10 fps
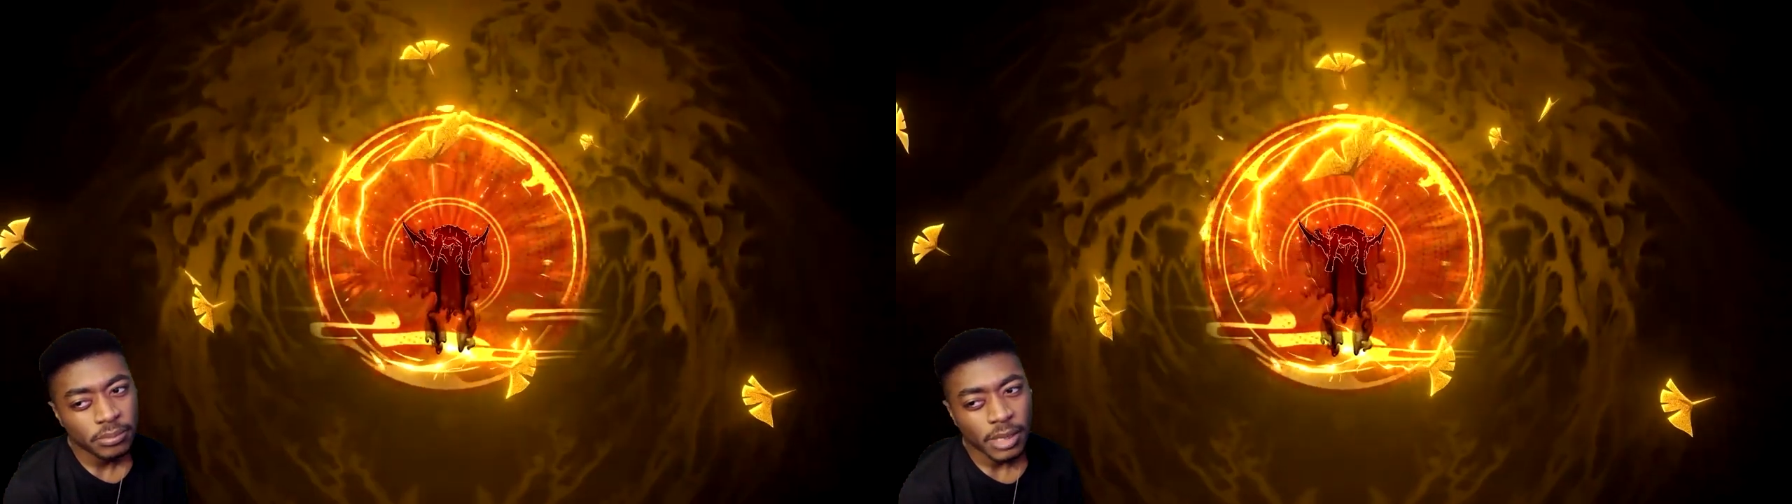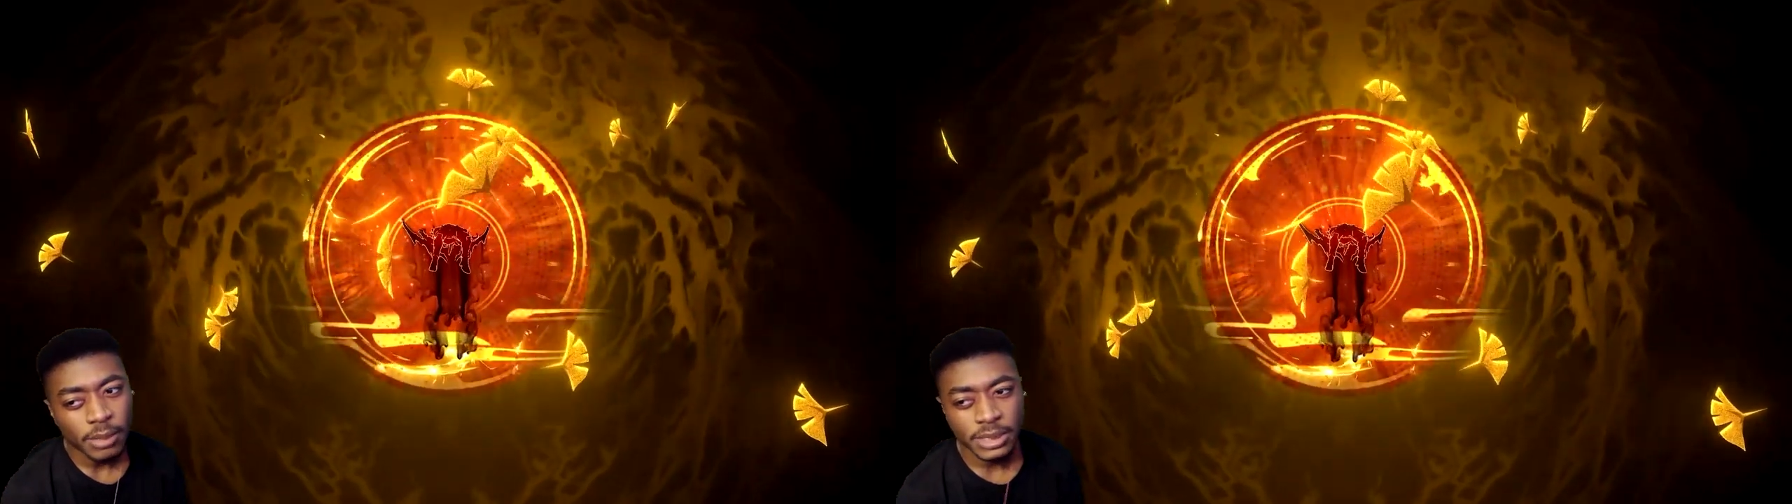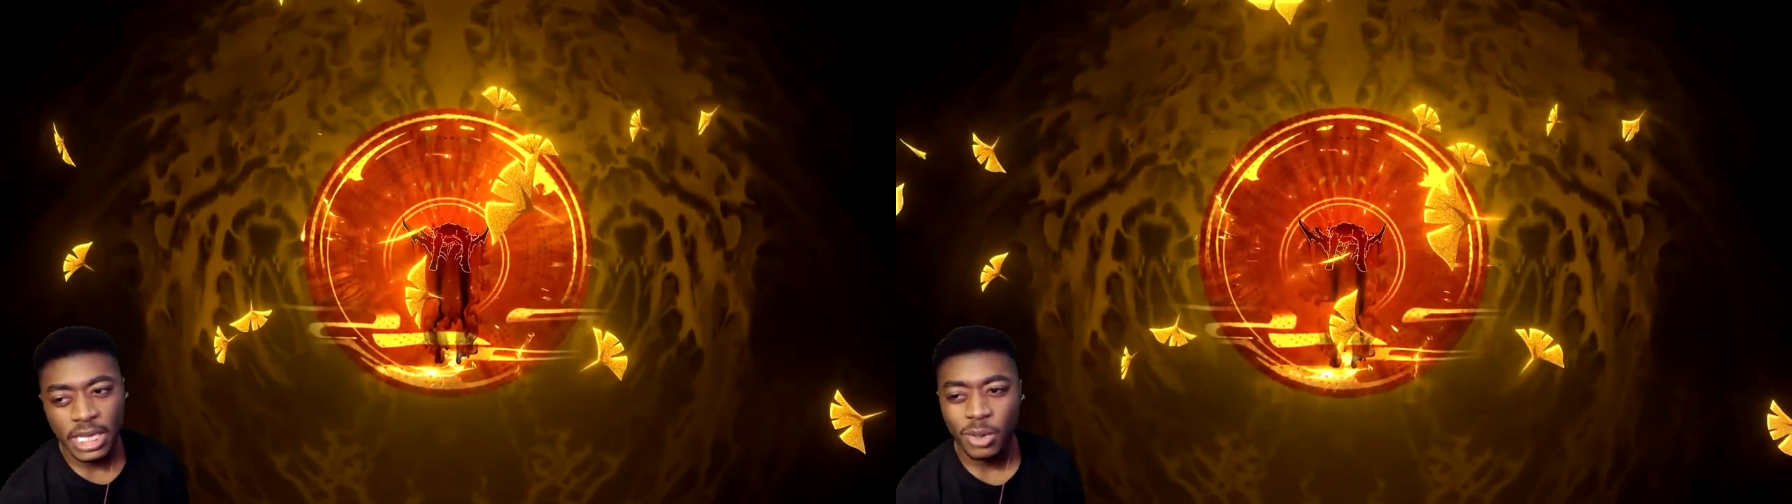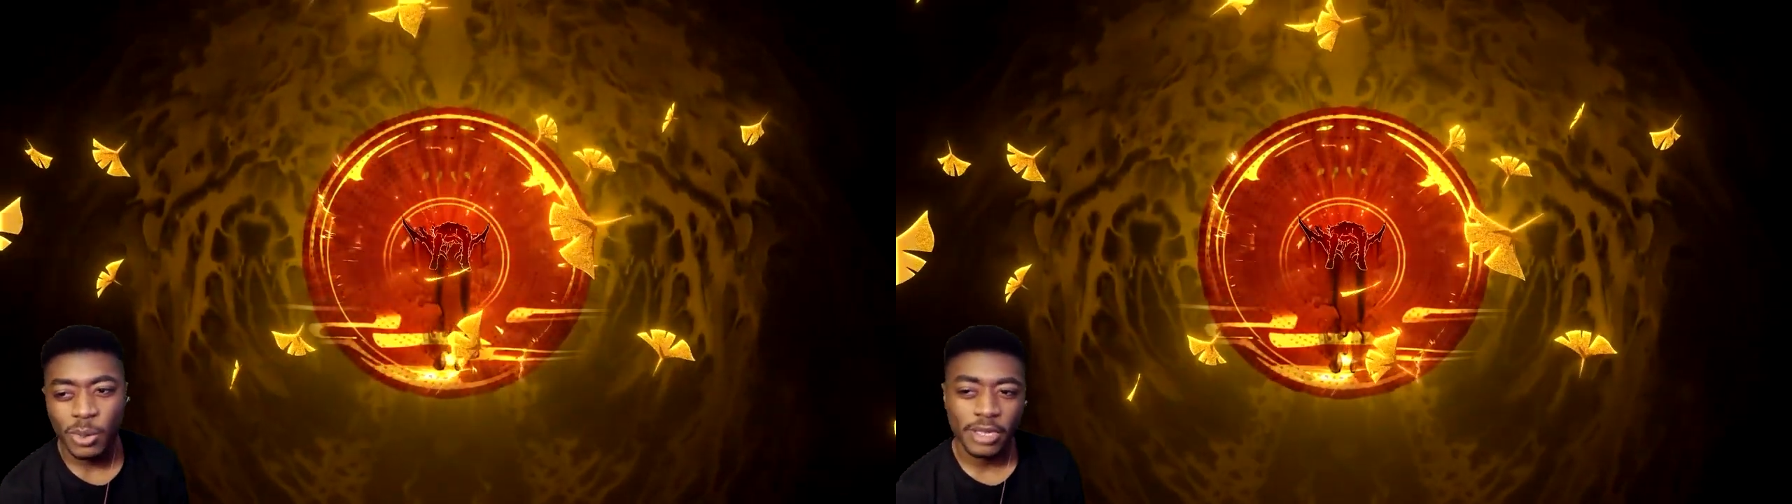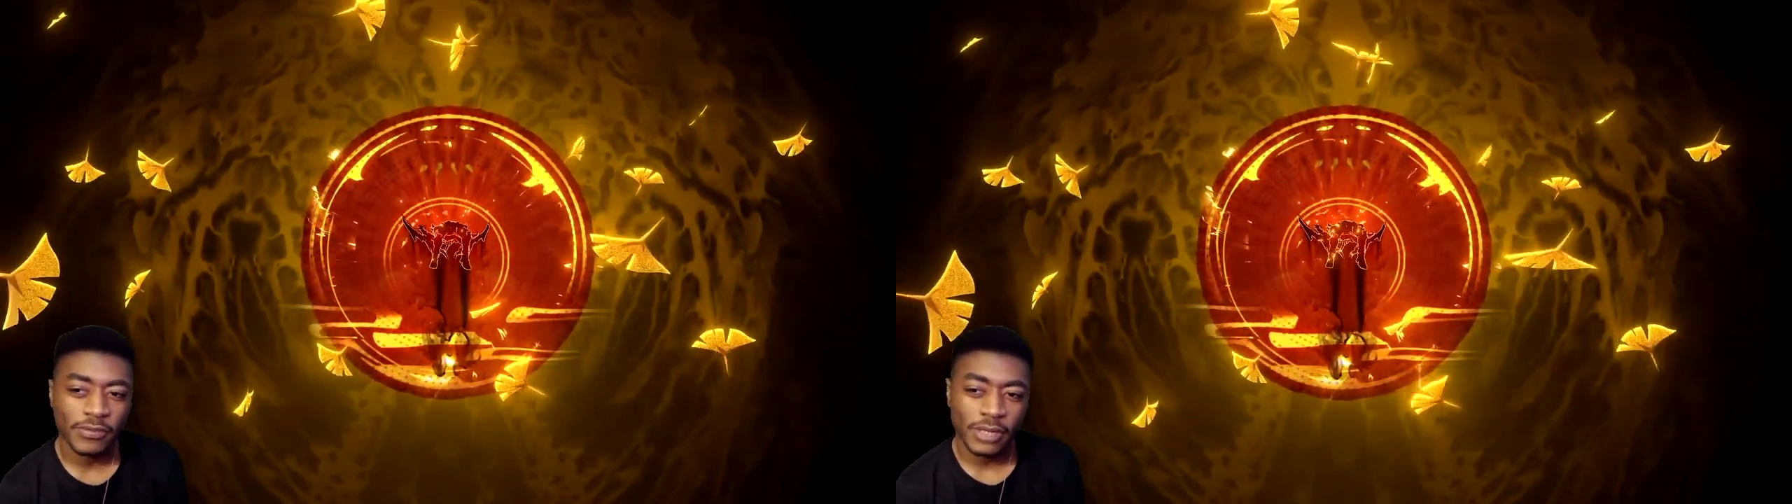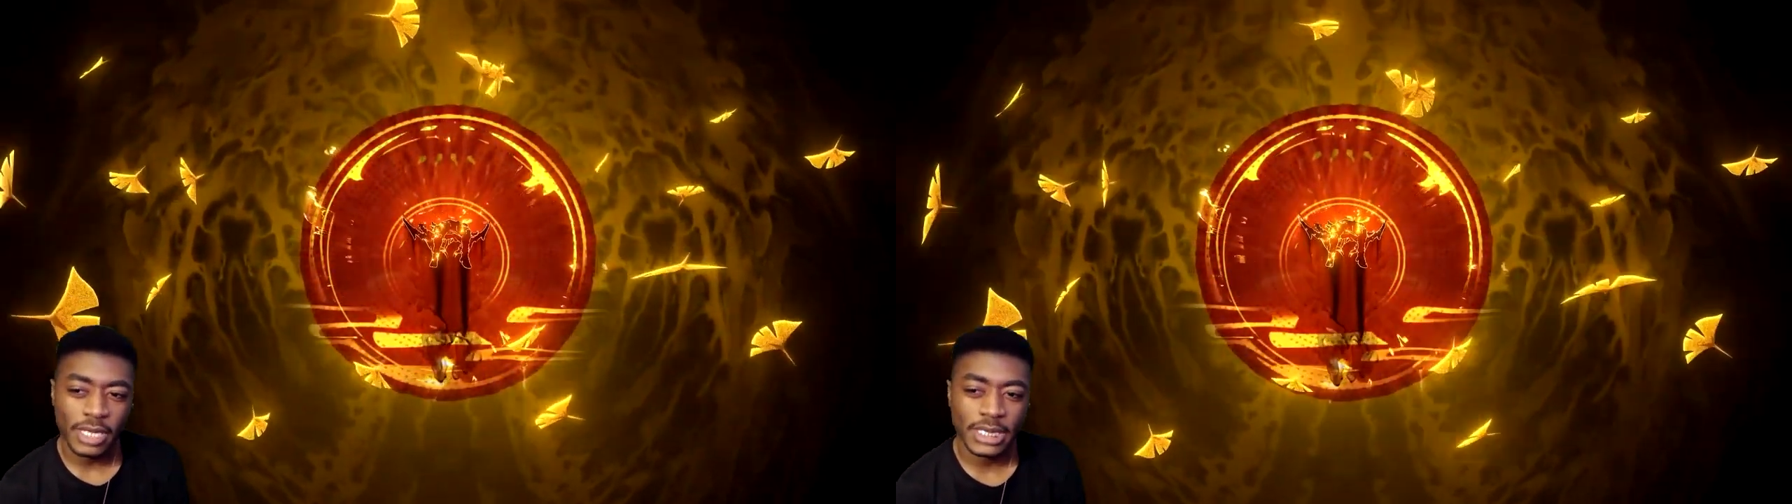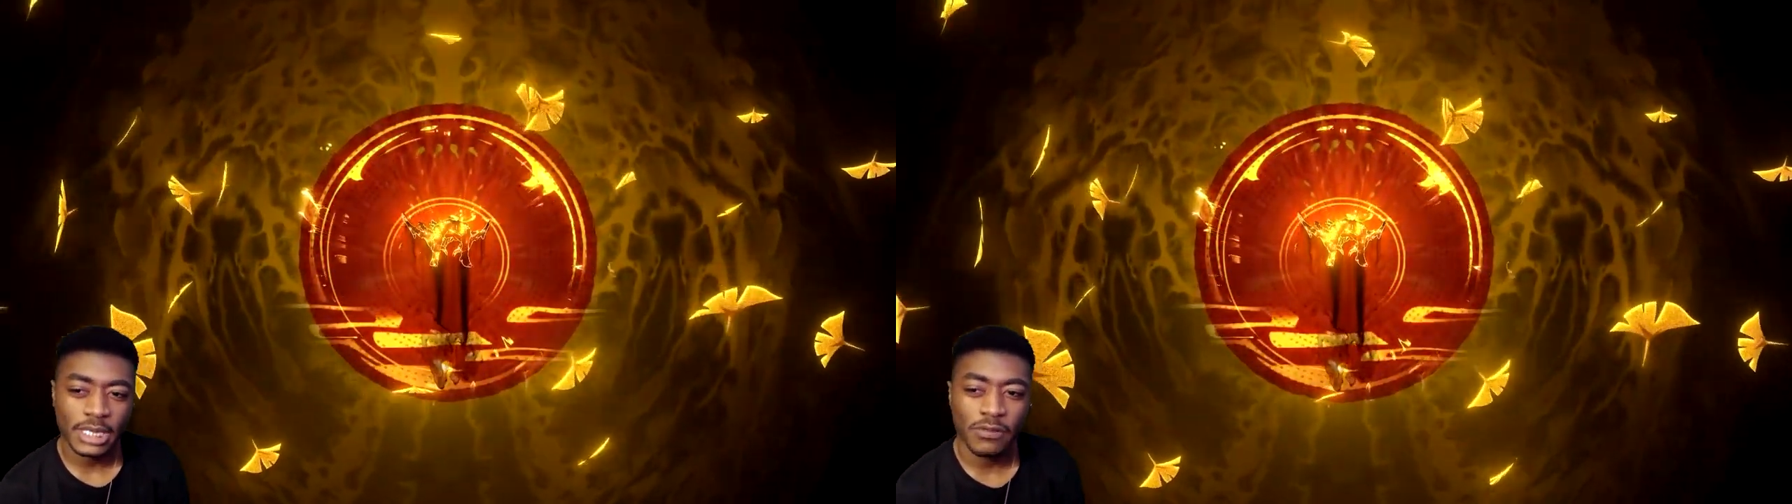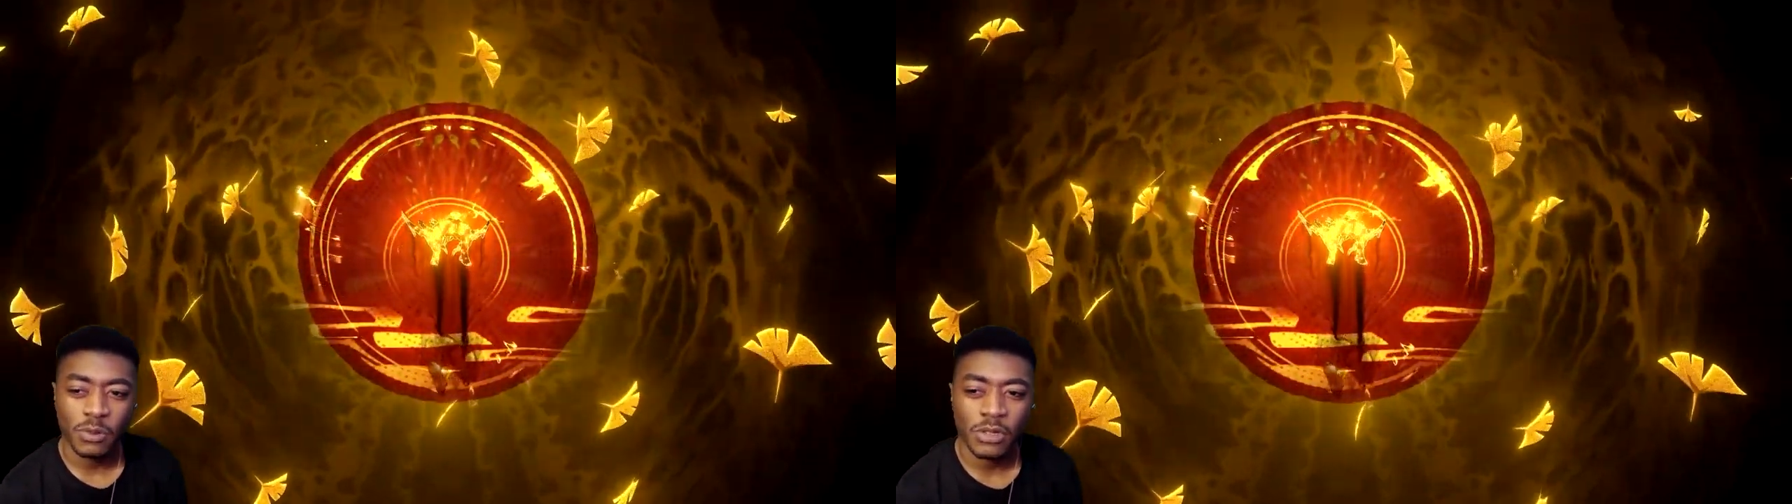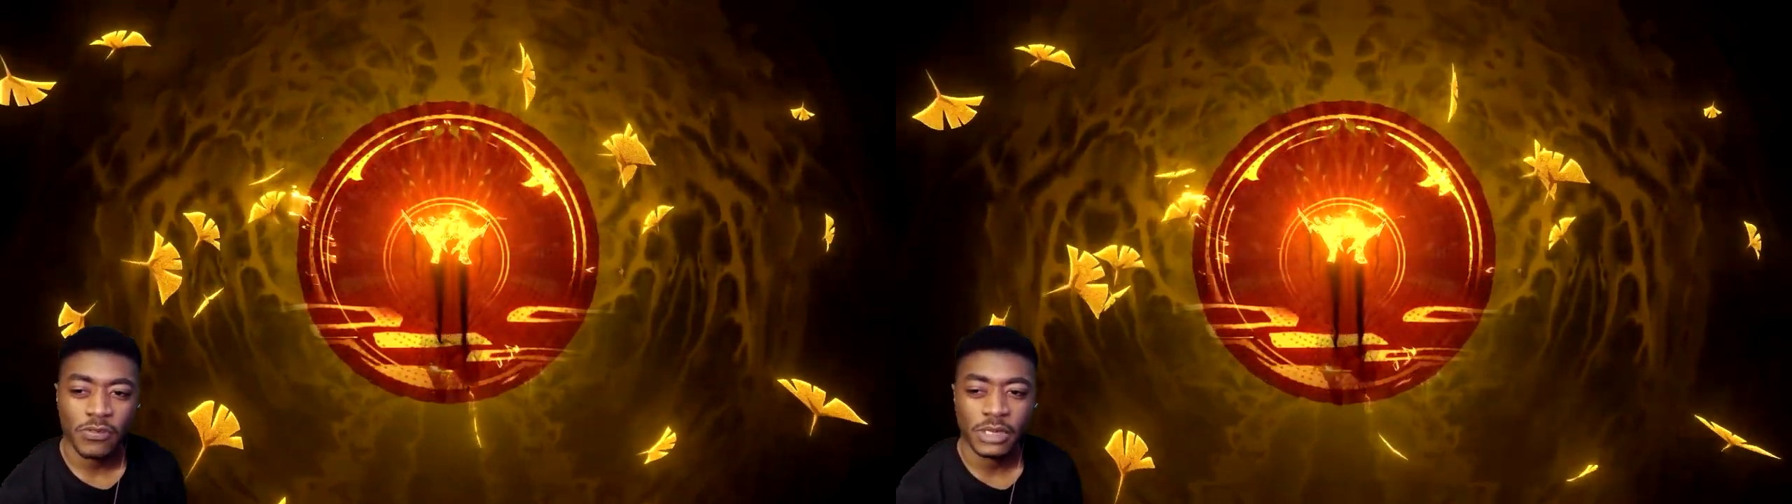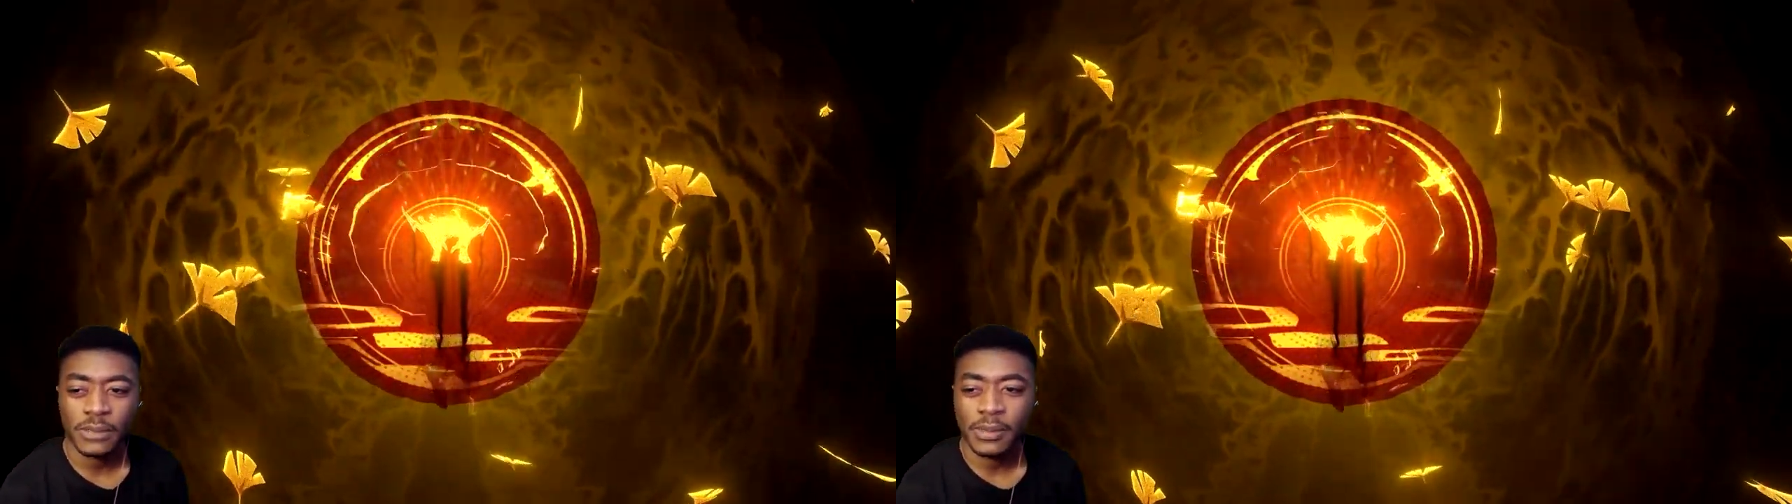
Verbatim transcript: I was kind of waiting for like Silver Wolf or something